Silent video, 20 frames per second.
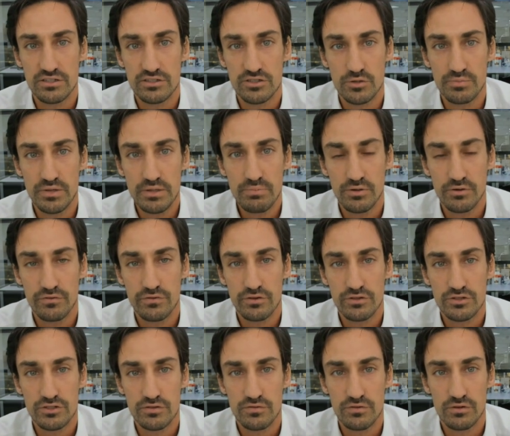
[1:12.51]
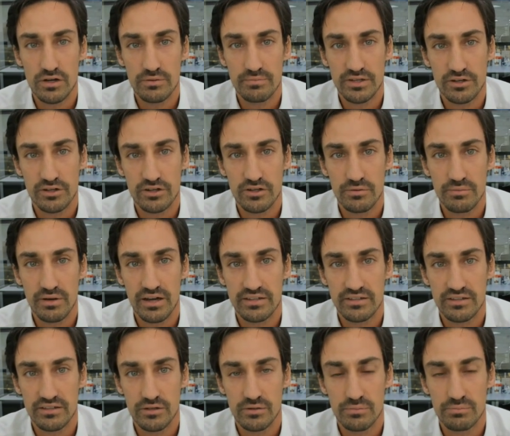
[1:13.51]
So people, first of all, I mean, are going to buy, you
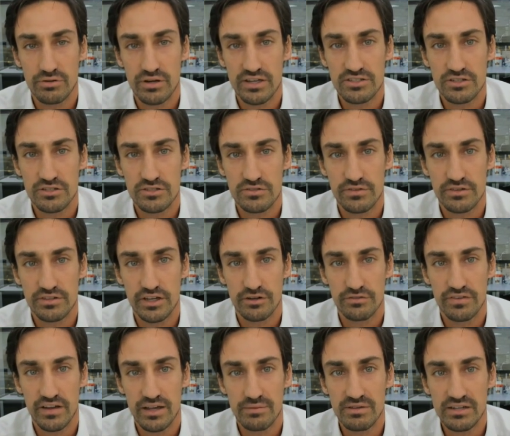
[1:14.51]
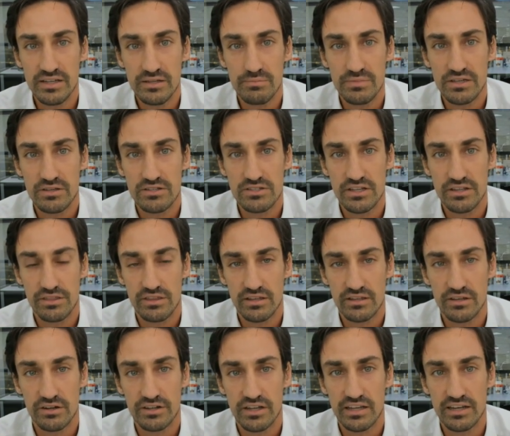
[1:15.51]
know, presents for their family because they think
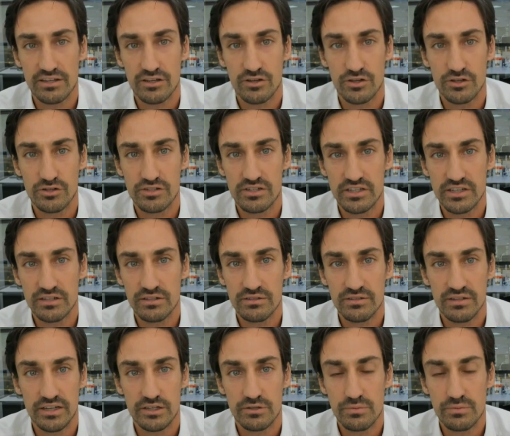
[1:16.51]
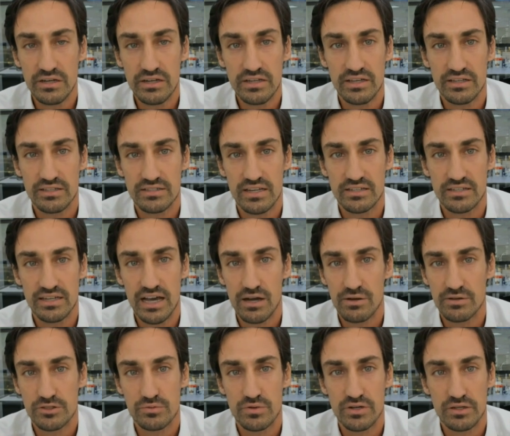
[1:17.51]
they're getting a good deal. It really is. And now
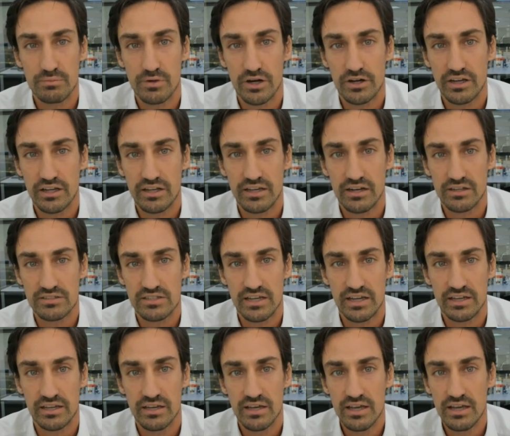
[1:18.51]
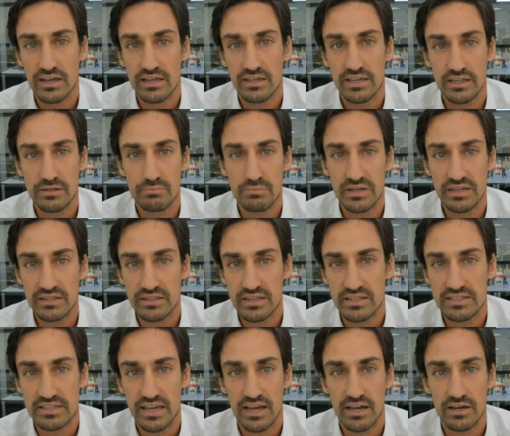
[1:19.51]
it's really marketing as like get big
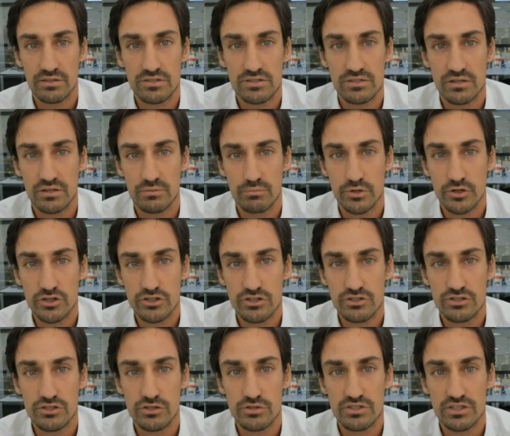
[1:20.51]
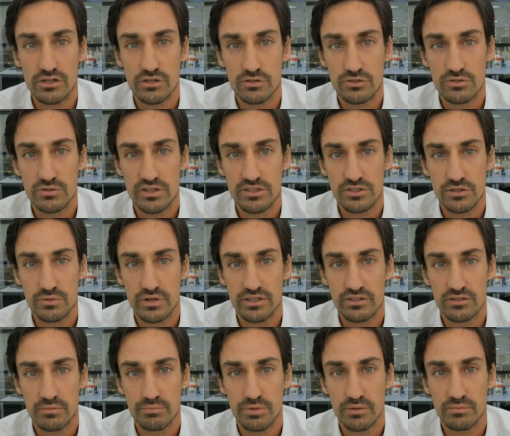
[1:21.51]
discounts. Merchants use it also as a way to
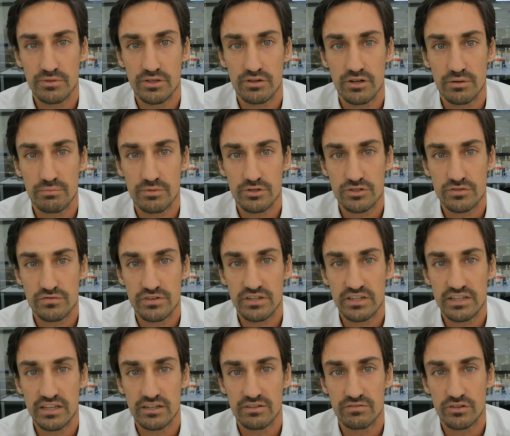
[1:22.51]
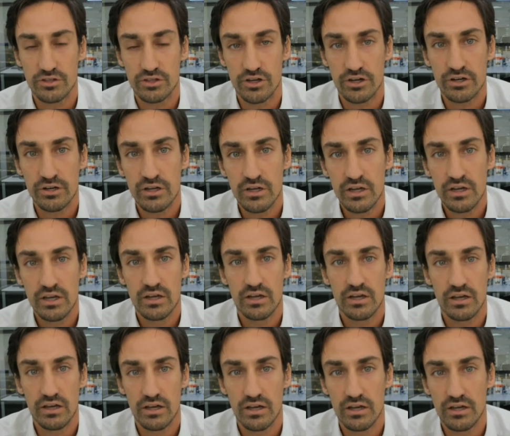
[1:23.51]
pump the numbers for the end of the year.
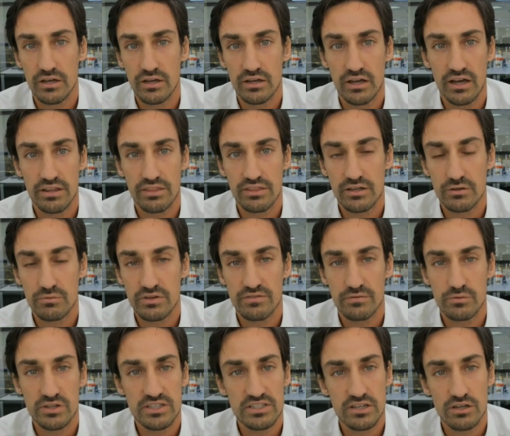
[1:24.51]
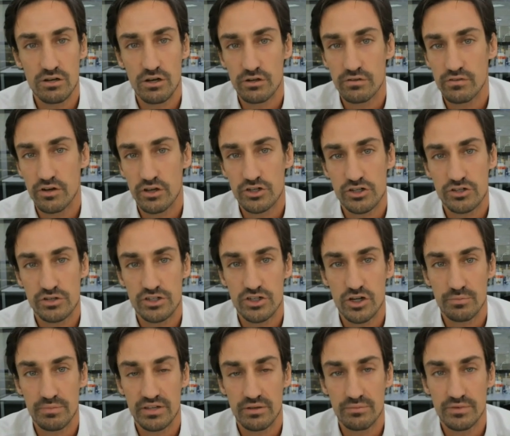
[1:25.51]
I think we see a lot of luxury
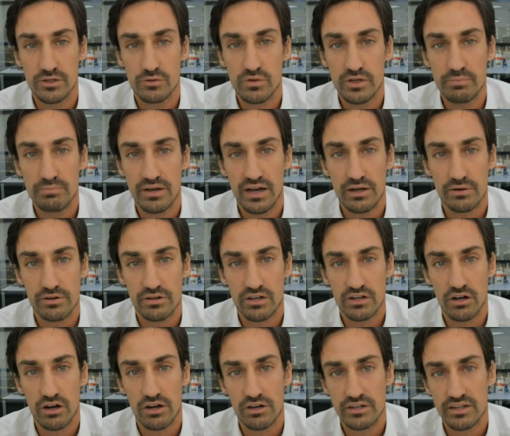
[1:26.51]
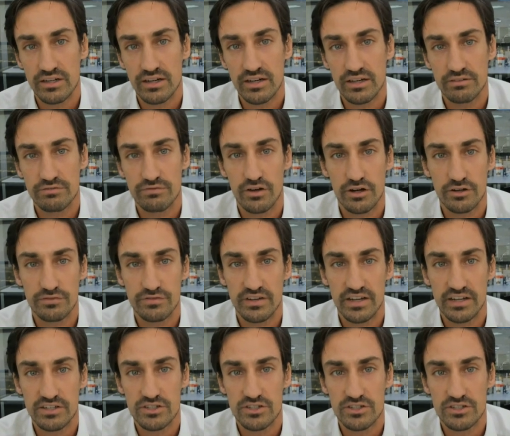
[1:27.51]
shopping. I mean, we power Klarna, Farfetch.